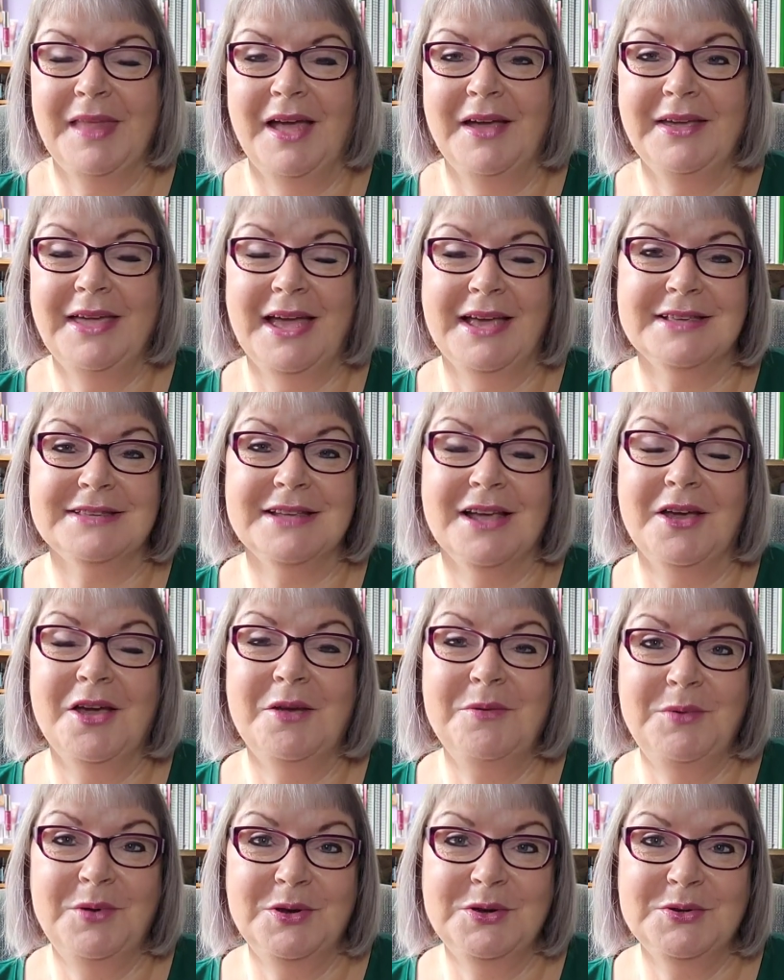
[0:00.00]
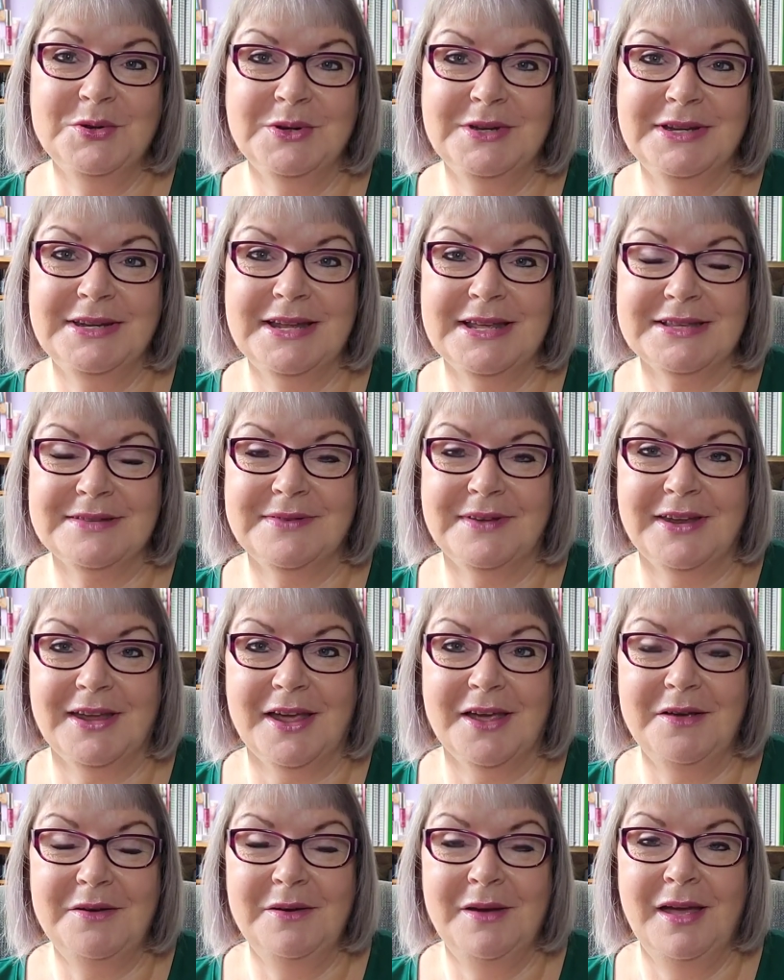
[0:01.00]
Okay, so I hope you enjoyed today's
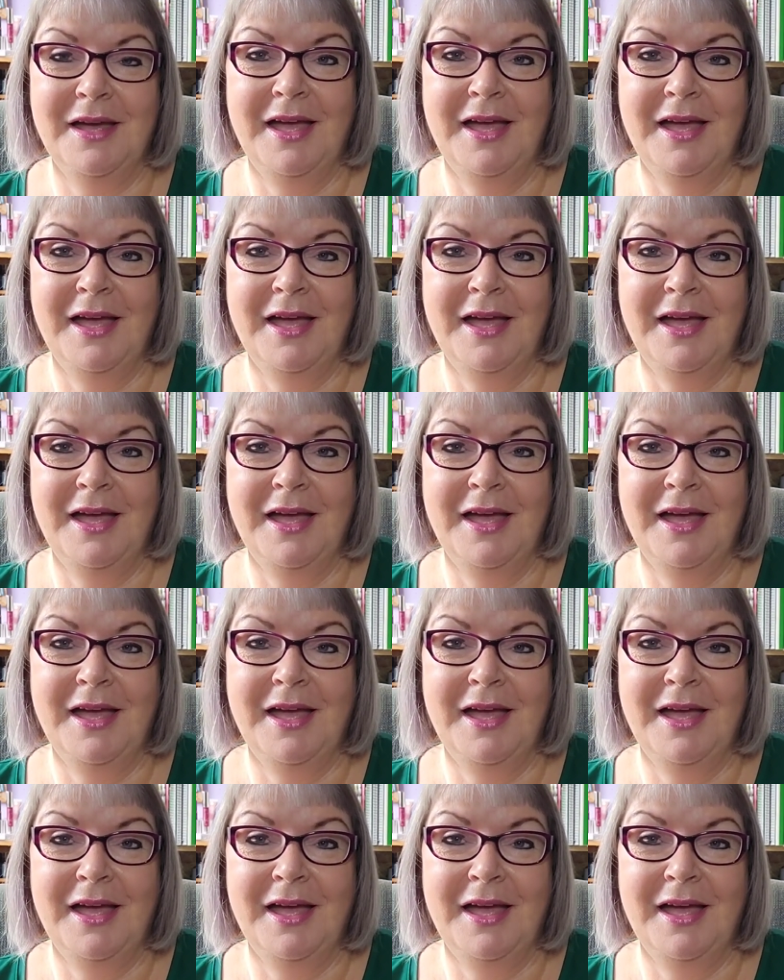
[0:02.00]
video,